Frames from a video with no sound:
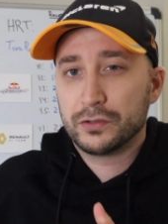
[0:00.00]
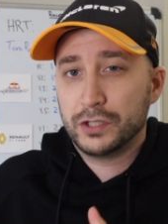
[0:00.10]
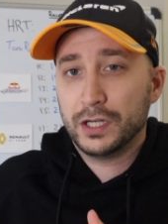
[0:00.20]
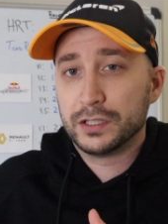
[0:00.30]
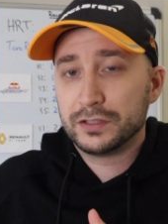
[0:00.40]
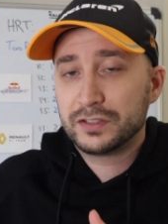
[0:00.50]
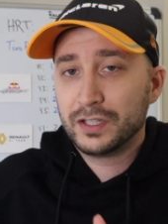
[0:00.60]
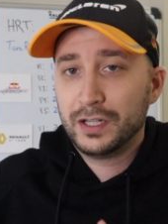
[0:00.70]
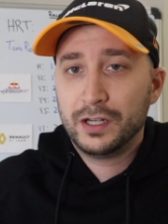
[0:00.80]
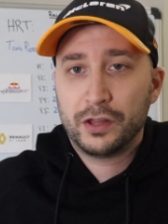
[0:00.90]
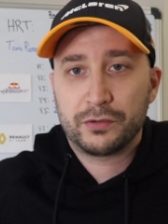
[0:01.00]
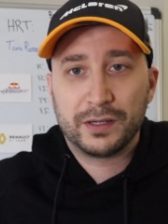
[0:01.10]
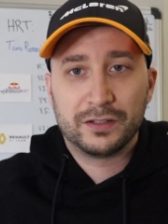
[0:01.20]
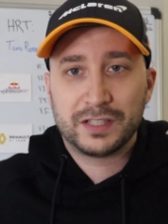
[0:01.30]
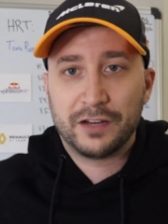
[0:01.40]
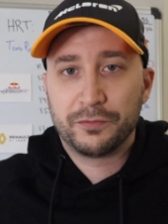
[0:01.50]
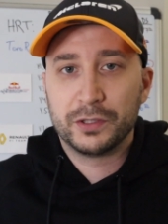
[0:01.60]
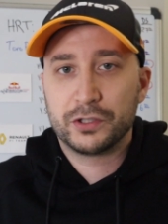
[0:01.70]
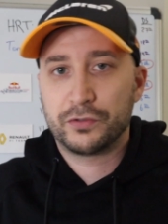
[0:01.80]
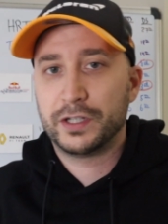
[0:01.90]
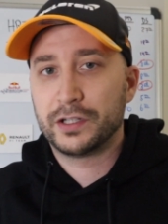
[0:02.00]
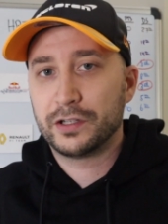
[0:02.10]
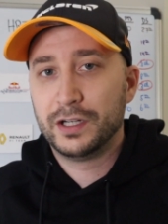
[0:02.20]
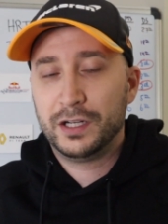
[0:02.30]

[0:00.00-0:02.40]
does throughout his F1 career